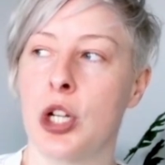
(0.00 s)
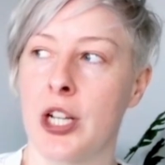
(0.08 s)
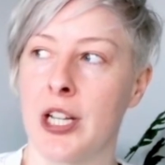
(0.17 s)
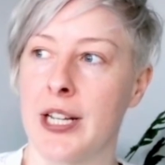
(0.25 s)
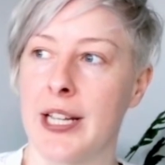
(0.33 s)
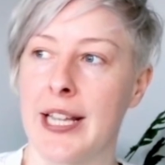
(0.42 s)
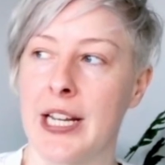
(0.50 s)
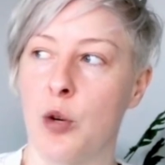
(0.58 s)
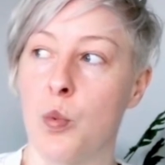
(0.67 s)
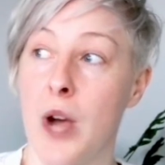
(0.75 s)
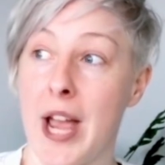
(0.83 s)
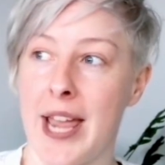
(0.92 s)
at it in a
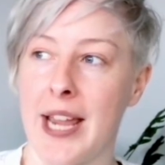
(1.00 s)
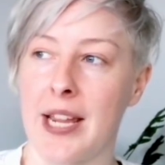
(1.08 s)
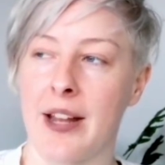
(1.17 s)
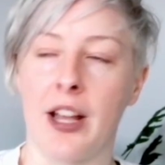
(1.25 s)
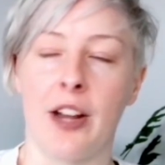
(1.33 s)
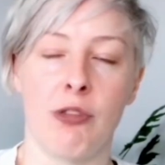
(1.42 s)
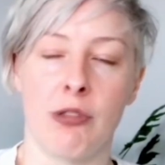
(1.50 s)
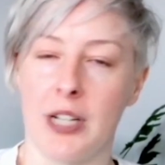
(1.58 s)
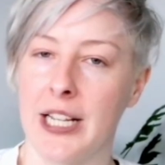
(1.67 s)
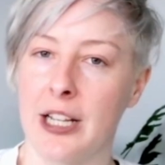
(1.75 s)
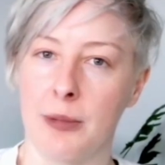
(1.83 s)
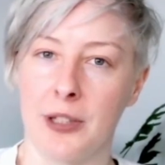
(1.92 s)
way, and I
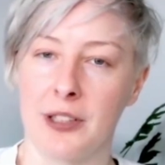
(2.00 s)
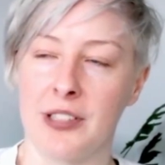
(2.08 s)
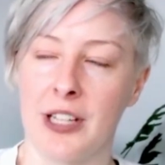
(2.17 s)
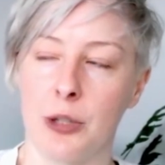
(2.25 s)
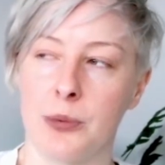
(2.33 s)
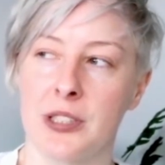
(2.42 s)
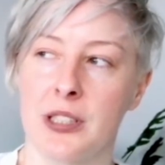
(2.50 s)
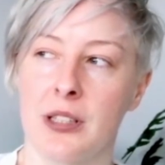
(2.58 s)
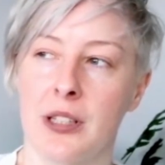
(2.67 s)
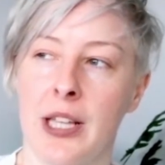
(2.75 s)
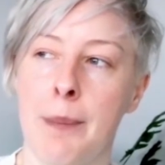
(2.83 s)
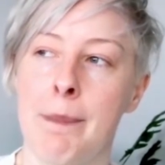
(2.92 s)
really hope this helps,
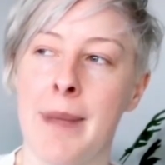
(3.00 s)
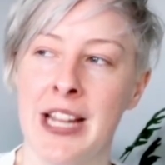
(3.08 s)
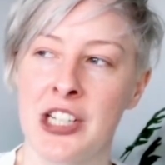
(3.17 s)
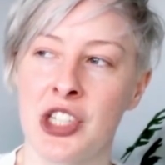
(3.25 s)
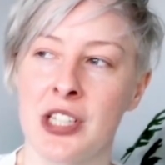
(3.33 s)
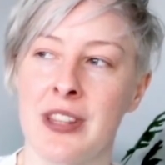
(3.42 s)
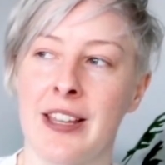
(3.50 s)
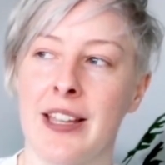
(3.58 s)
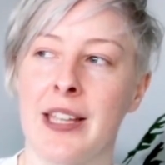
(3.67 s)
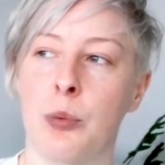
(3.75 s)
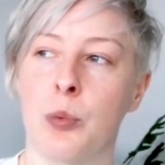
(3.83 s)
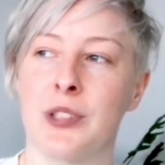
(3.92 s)
imagine that
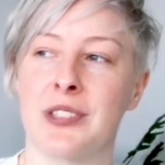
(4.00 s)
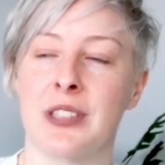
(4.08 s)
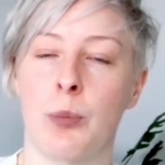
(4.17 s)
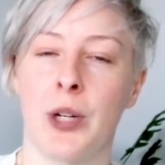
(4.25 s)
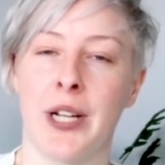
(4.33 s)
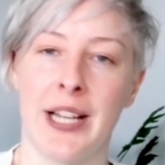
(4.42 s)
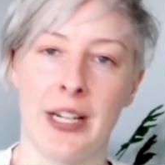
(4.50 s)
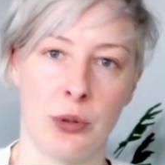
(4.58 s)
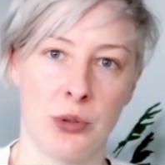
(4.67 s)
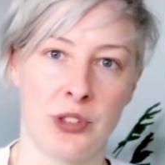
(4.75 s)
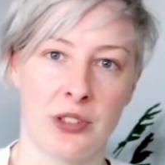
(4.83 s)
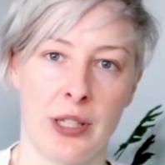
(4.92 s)
it was someone
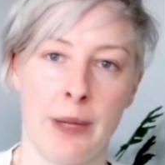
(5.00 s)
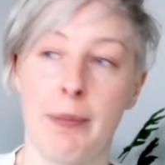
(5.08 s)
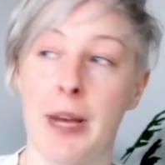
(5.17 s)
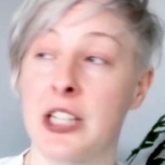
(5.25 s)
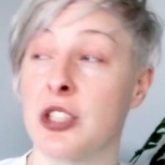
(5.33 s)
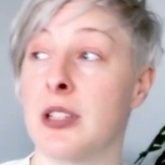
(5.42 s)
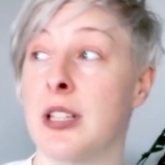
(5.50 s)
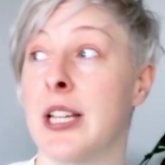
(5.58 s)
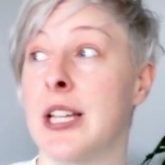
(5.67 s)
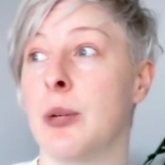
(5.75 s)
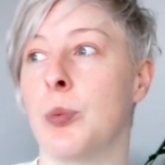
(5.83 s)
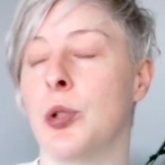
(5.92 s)
else. Imagine that
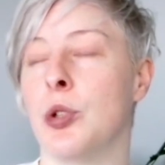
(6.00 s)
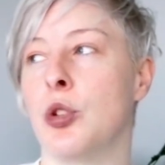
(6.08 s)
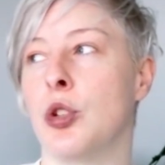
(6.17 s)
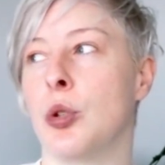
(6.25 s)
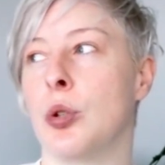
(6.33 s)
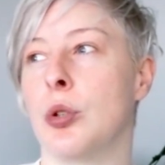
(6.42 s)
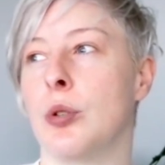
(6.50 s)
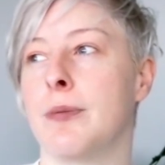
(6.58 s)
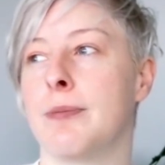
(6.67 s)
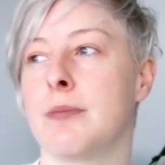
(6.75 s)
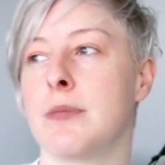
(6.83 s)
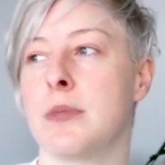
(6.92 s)
it was your
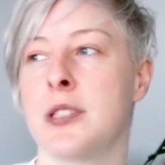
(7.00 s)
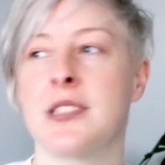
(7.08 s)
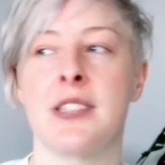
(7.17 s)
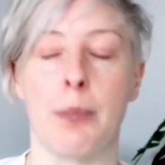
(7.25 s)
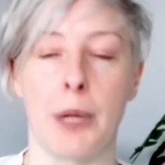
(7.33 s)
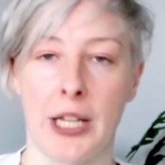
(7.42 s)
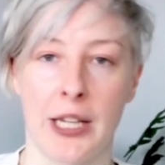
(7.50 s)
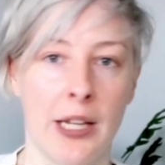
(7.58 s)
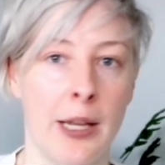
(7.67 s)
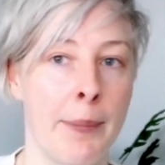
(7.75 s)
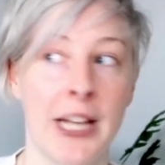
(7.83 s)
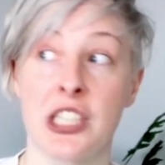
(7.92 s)
sibling.
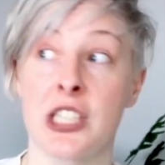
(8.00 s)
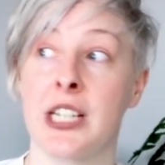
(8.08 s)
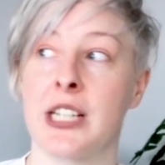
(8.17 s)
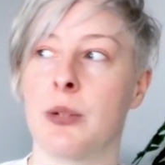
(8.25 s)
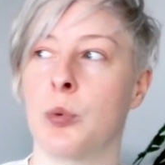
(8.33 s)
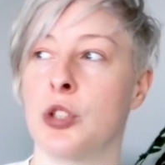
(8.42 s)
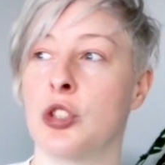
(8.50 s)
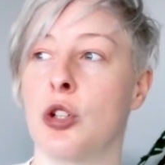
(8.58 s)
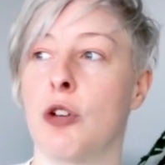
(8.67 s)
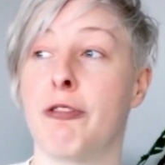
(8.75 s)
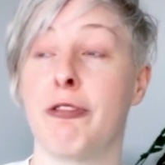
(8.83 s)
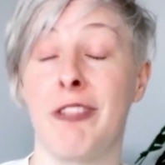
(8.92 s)
Imagine it was
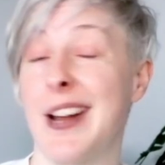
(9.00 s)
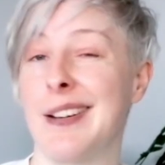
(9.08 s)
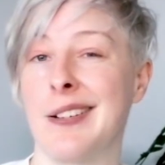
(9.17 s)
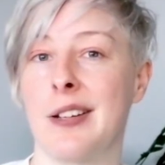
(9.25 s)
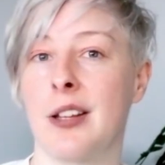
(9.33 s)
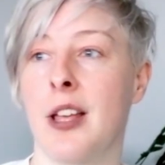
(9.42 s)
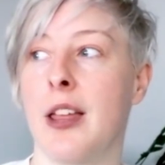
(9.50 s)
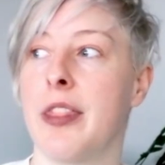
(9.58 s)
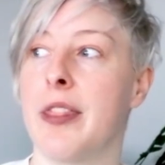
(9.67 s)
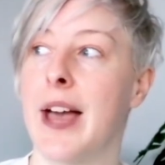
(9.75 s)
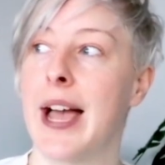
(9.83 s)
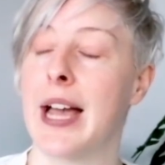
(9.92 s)
your friend
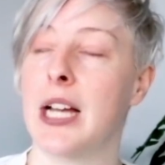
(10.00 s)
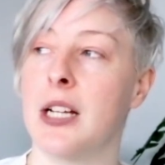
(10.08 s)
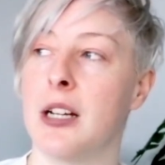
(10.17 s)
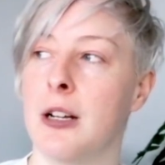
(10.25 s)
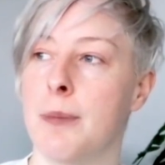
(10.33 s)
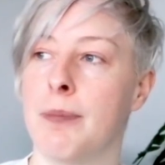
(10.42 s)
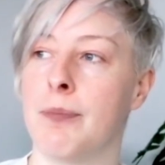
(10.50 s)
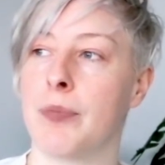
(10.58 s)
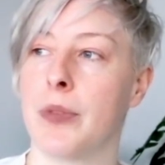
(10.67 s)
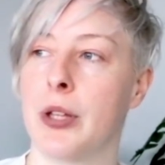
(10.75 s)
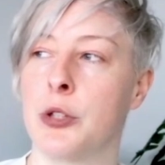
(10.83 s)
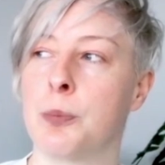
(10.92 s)
that
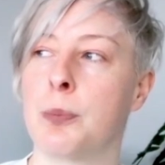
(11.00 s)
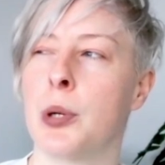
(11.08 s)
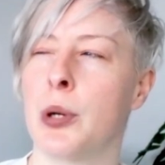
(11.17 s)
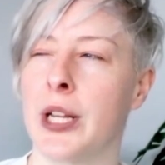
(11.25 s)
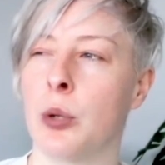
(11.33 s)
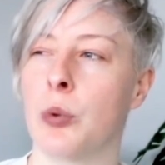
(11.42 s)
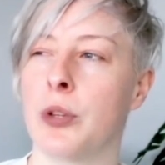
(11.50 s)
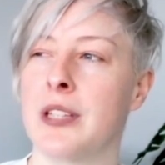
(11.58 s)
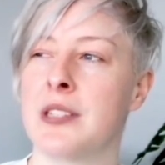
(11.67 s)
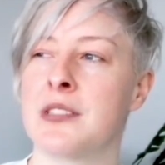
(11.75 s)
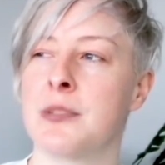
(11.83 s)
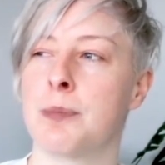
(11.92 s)
is putting all
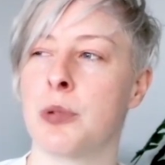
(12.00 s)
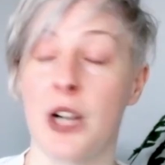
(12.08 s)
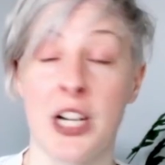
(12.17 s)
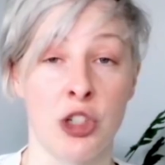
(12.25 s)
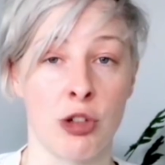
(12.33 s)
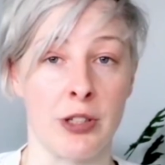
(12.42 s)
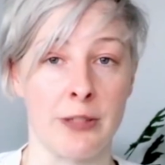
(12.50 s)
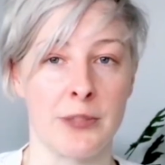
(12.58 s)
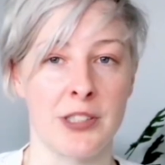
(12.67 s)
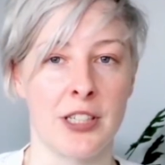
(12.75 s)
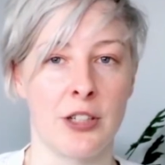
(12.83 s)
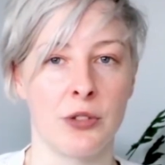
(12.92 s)
this pressure on
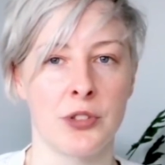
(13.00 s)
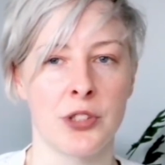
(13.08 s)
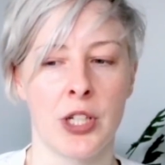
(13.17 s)
themselves.